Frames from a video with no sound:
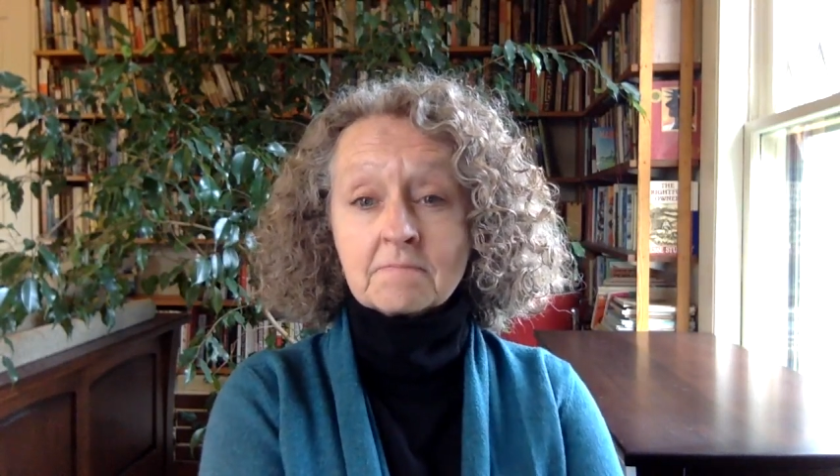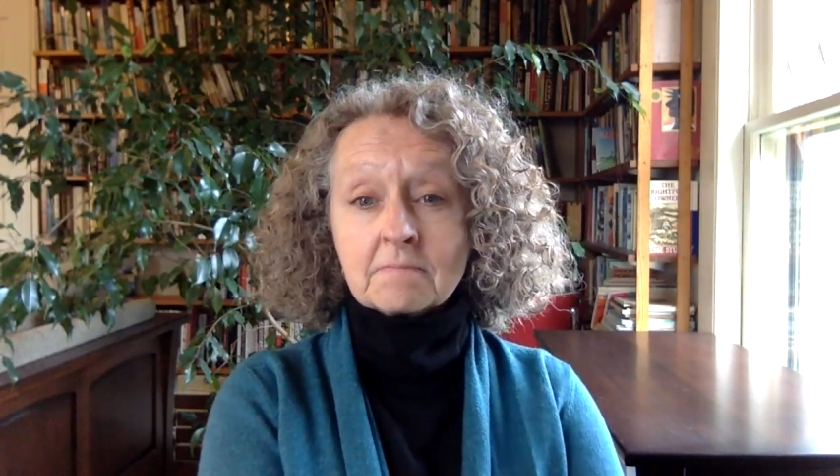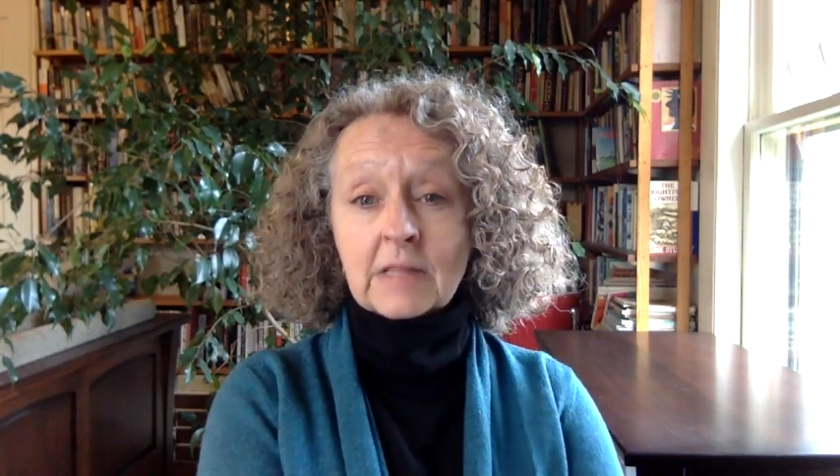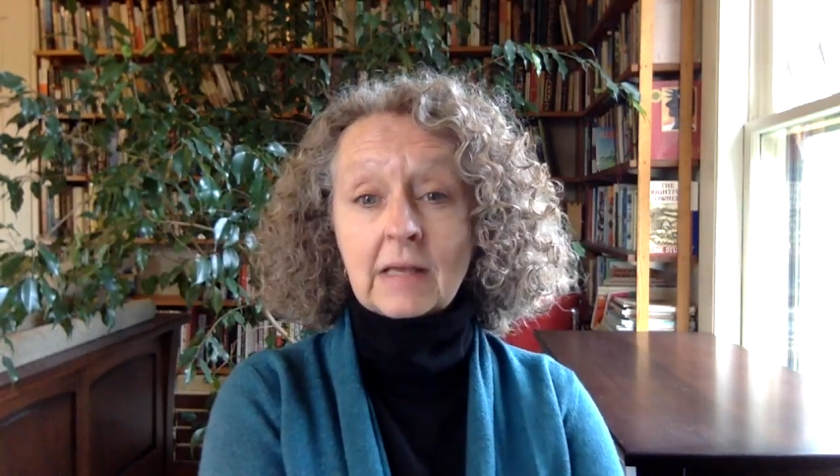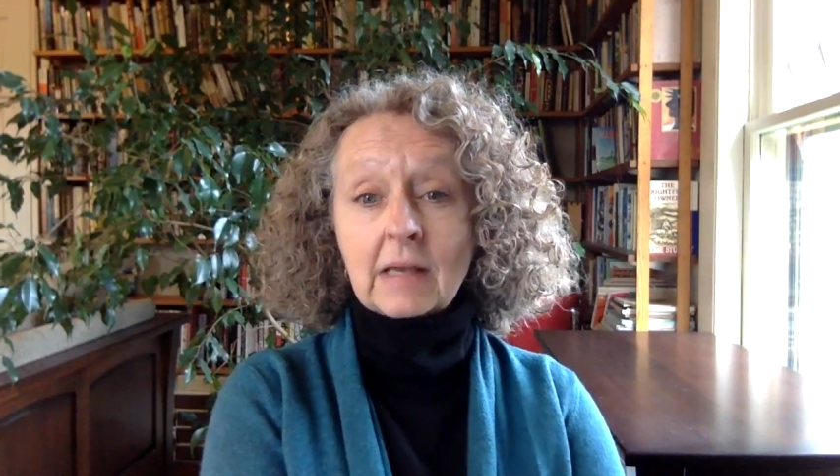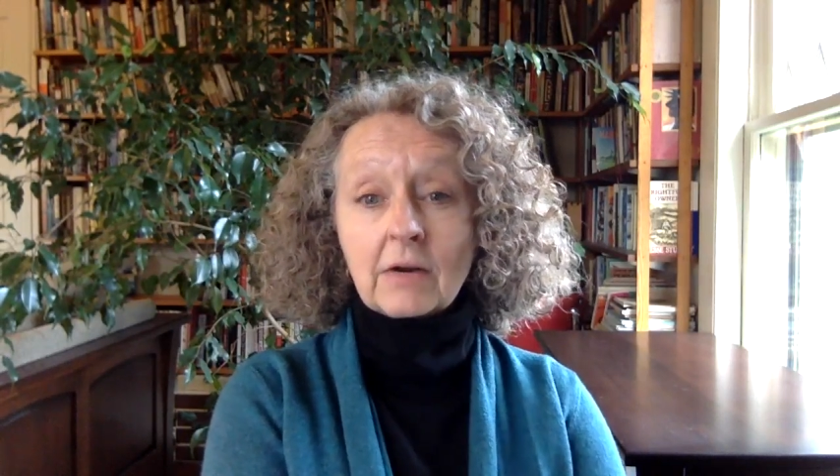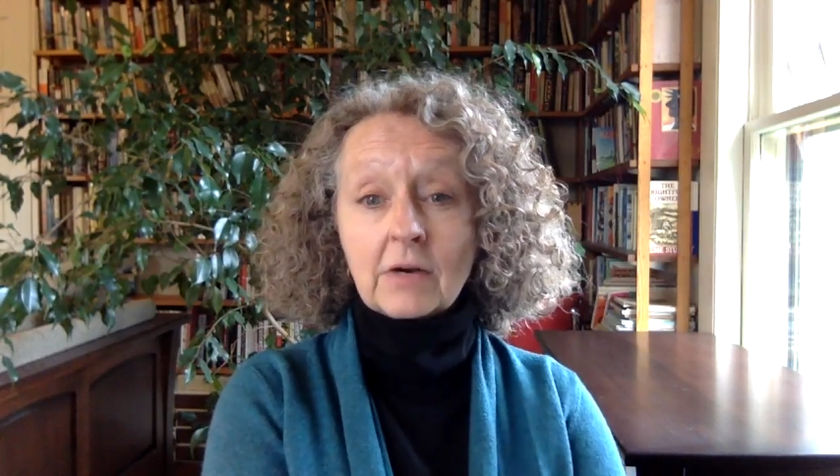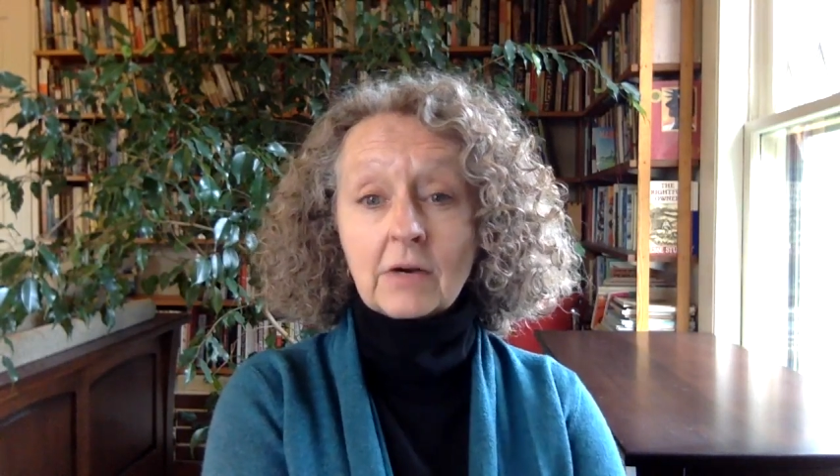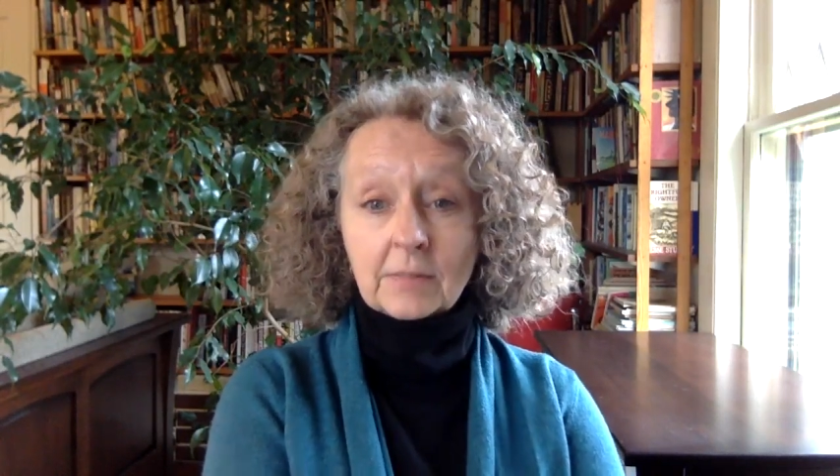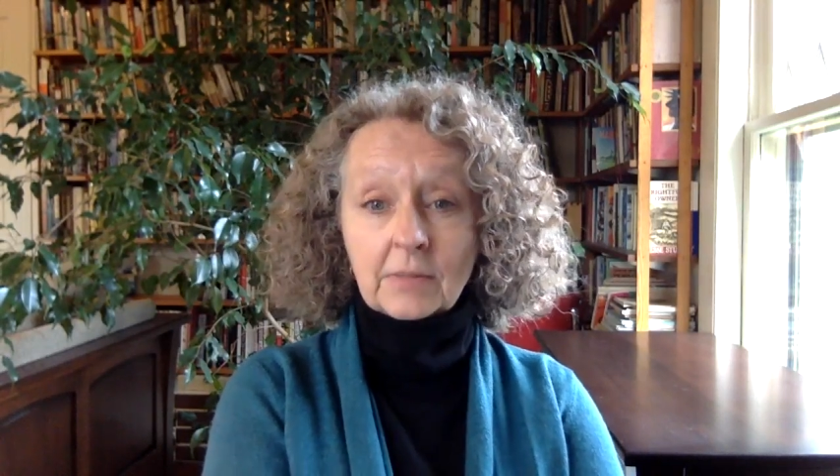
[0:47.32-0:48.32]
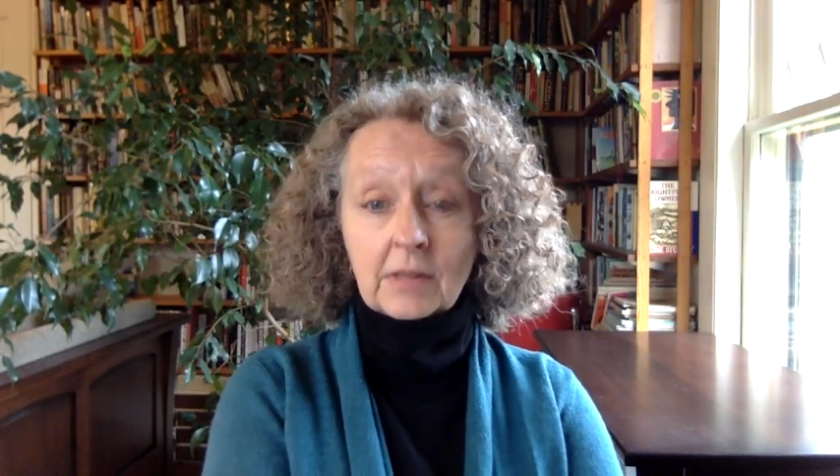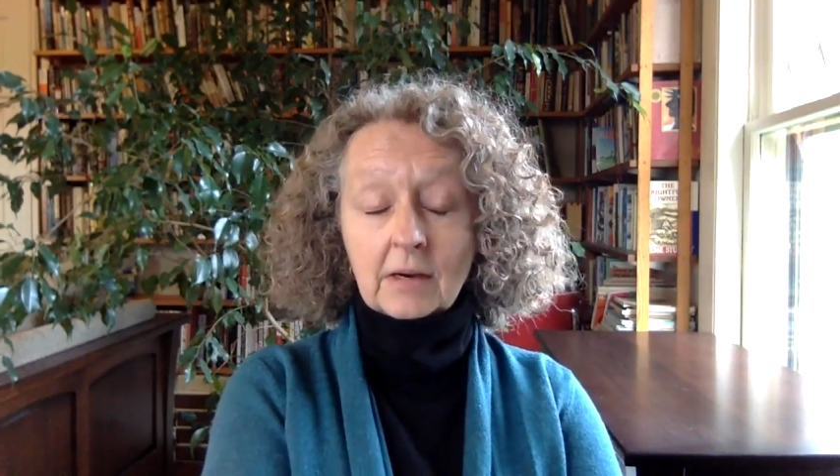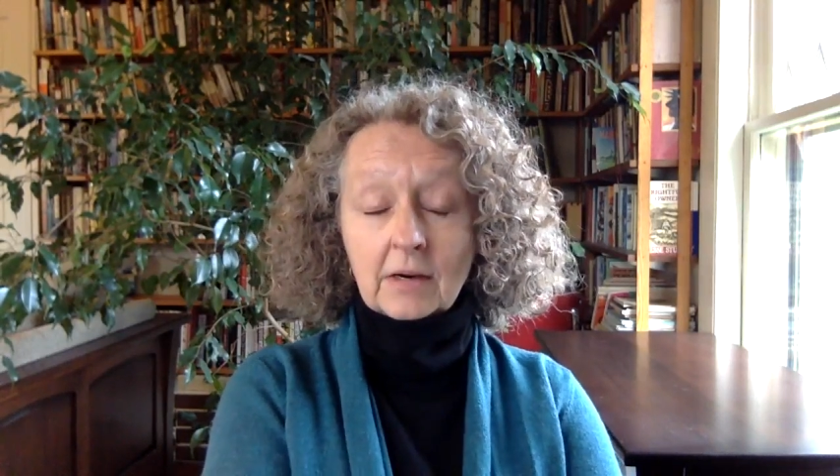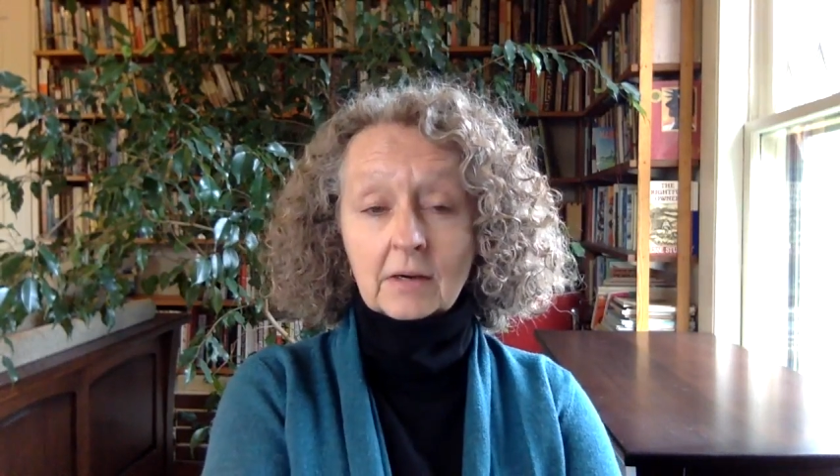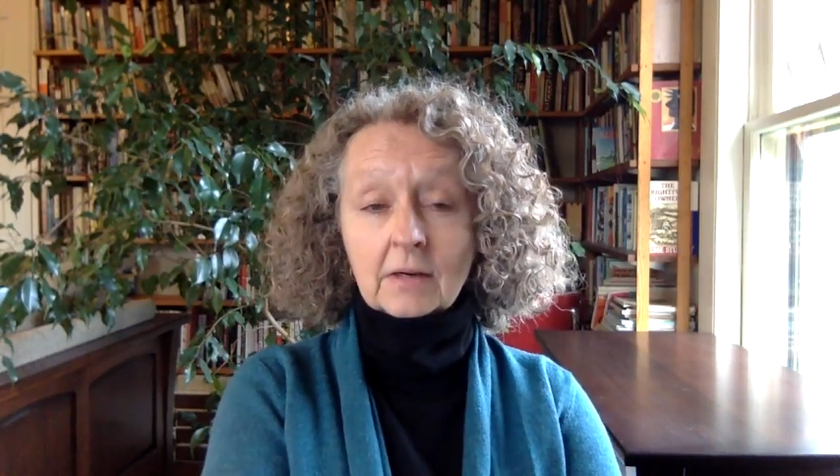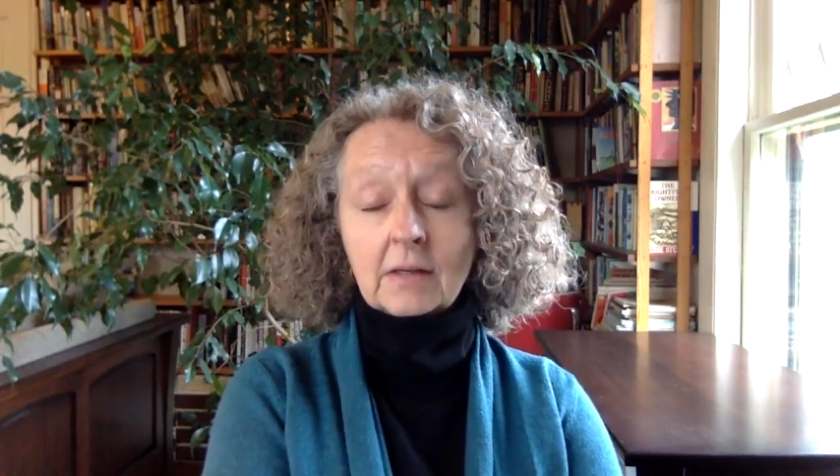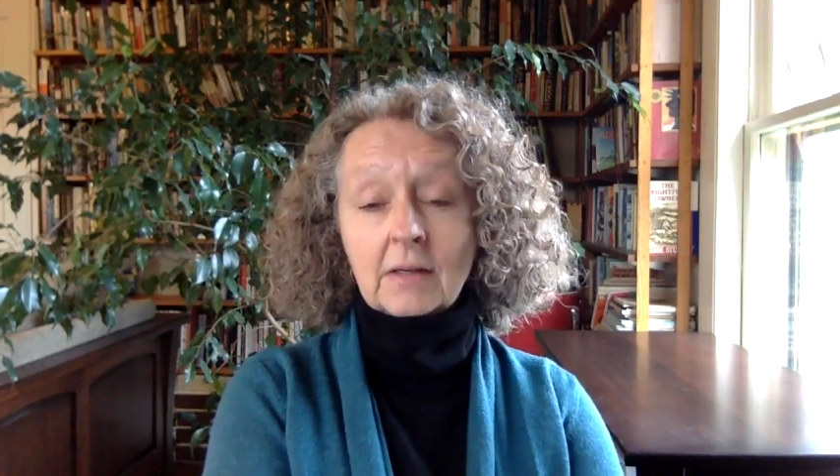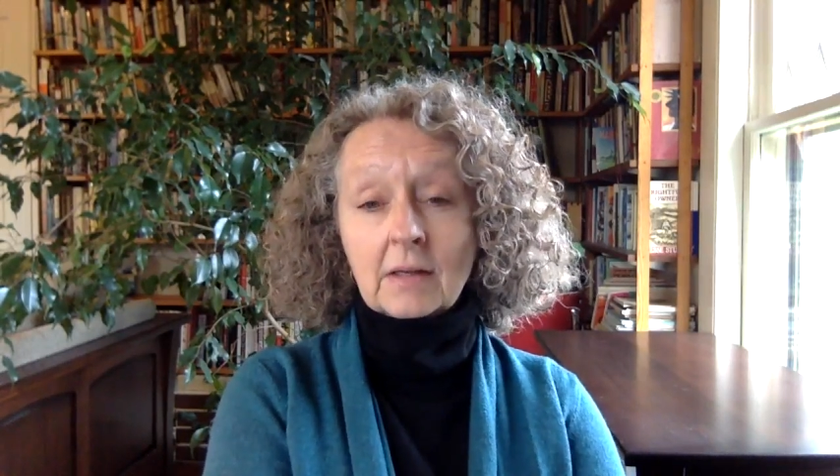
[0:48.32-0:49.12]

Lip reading: They carried him there.